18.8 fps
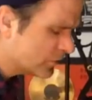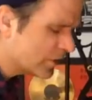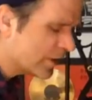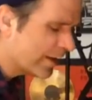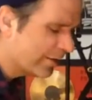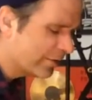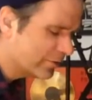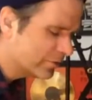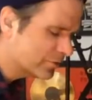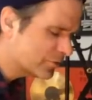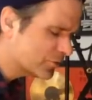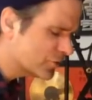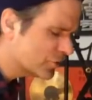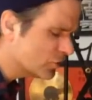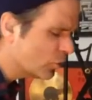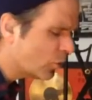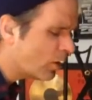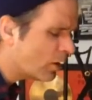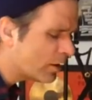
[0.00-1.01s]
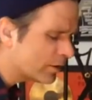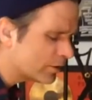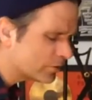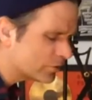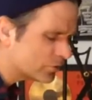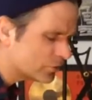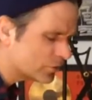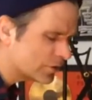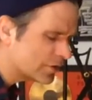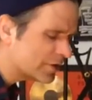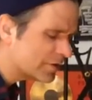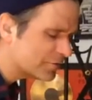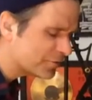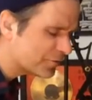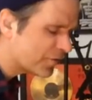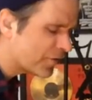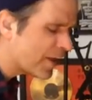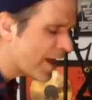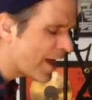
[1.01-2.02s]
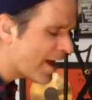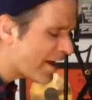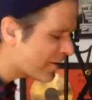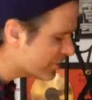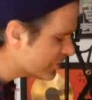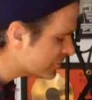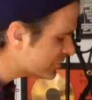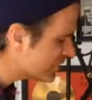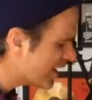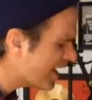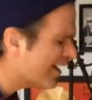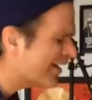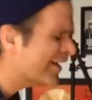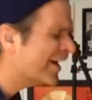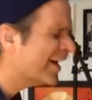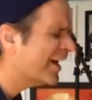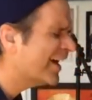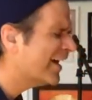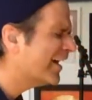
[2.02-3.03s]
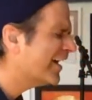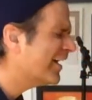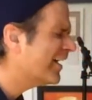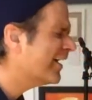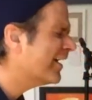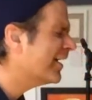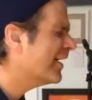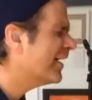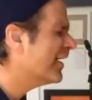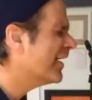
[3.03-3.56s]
everyone will lift their heads.